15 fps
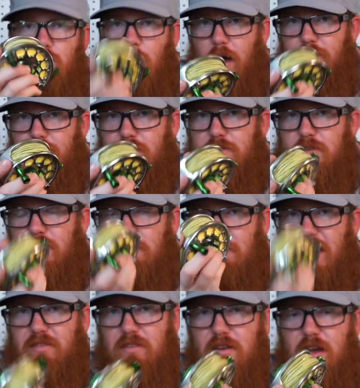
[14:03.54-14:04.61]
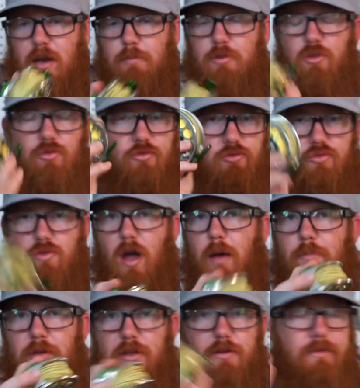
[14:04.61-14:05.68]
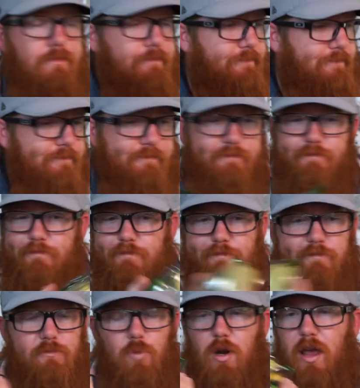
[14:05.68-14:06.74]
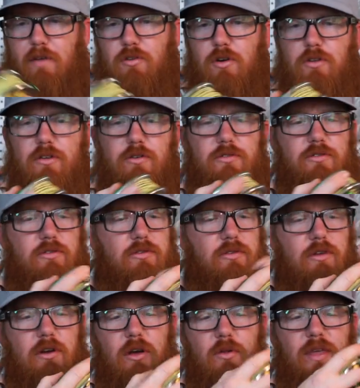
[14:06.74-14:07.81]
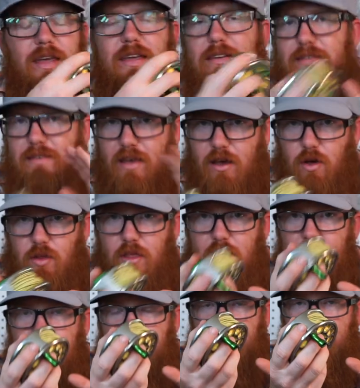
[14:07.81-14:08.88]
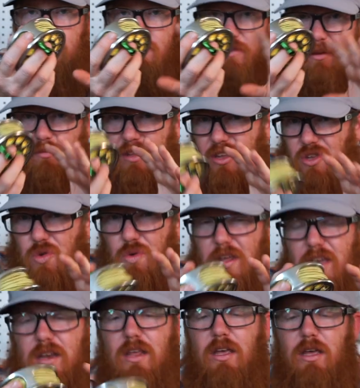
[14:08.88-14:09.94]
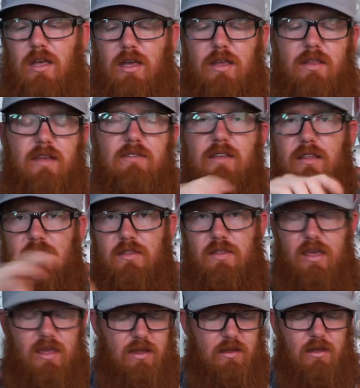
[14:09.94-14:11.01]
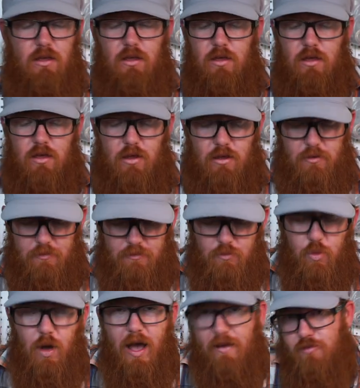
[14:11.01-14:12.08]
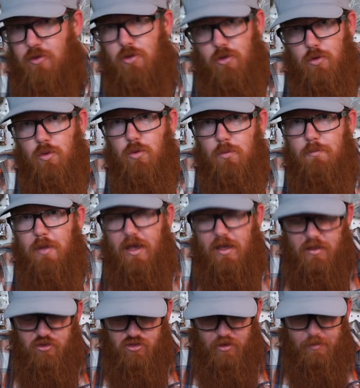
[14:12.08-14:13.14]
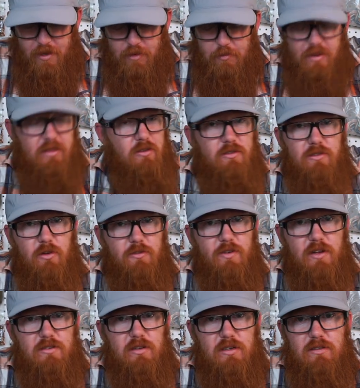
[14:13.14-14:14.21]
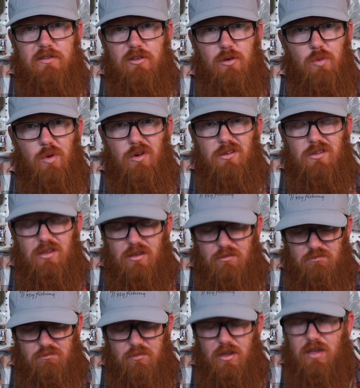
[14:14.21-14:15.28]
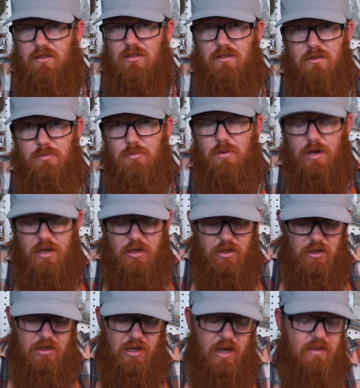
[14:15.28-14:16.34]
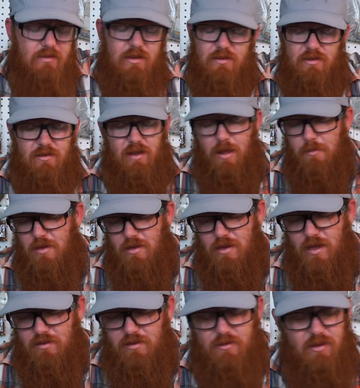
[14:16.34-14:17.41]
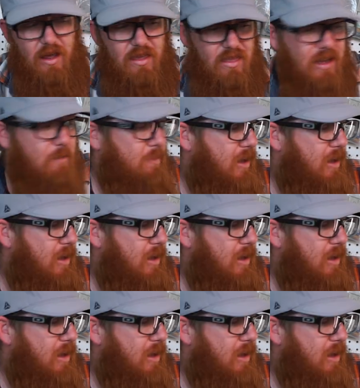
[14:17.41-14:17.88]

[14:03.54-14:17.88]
you obviously mess it up, you drop it, whatever. There's, you know, they can tell that it's something that you did. They said that they will have you pay the shipping, but they'll still fix it. Still warranty. That's pretty good, guys. That's, I mean, that's, I think,